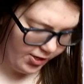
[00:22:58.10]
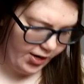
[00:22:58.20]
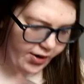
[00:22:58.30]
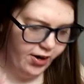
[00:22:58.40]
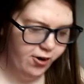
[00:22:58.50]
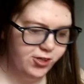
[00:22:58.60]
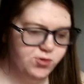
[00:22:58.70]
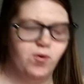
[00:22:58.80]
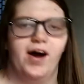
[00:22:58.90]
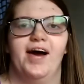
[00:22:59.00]
Now
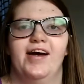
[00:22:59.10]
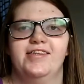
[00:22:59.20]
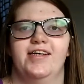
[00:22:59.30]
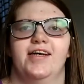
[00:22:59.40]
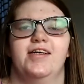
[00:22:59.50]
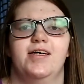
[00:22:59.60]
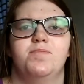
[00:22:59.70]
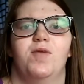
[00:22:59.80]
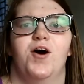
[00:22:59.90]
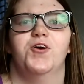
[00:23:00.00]
here's why I said
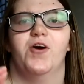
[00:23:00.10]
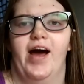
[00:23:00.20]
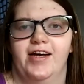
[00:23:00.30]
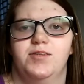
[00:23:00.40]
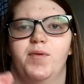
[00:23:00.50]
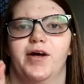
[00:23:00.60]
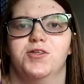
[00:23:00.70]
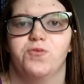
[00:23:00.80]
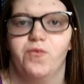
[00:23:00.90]
keep on your aspect